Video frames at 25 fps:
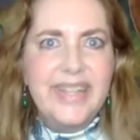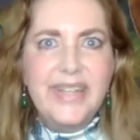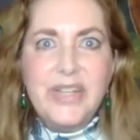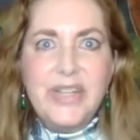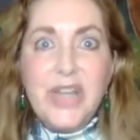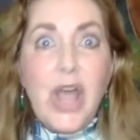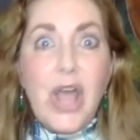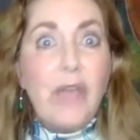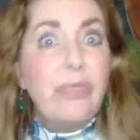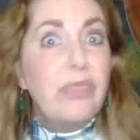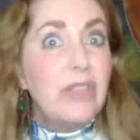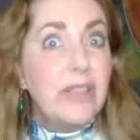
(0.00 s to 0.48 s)

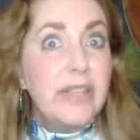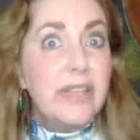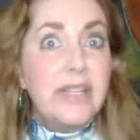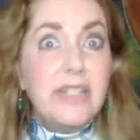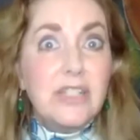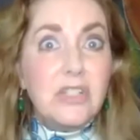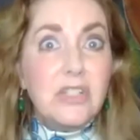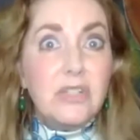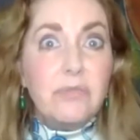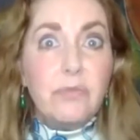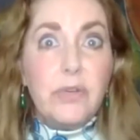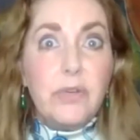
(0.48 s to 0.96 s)
not the
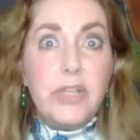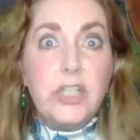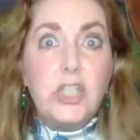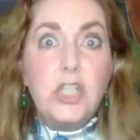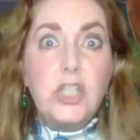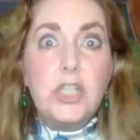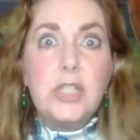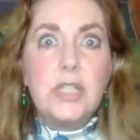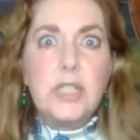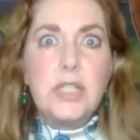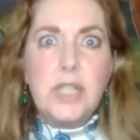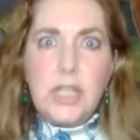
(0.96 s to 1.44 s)
least of which
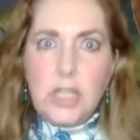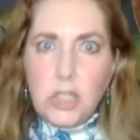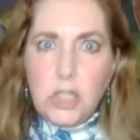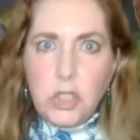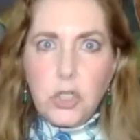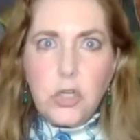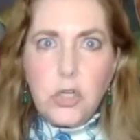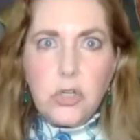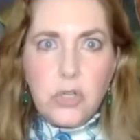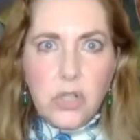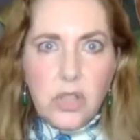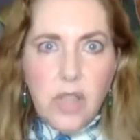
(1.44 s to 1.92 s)
is
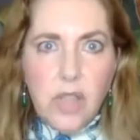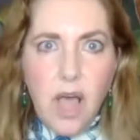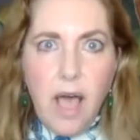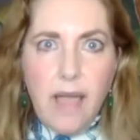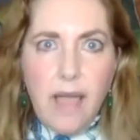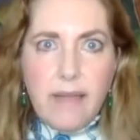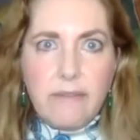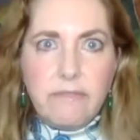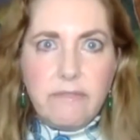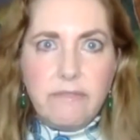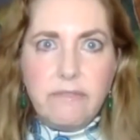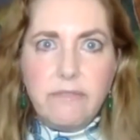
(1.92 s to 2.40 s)
eternal
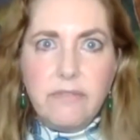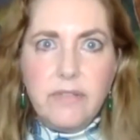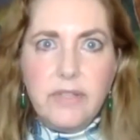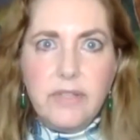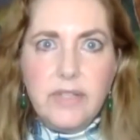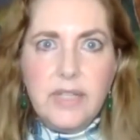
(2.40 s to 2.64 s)
life,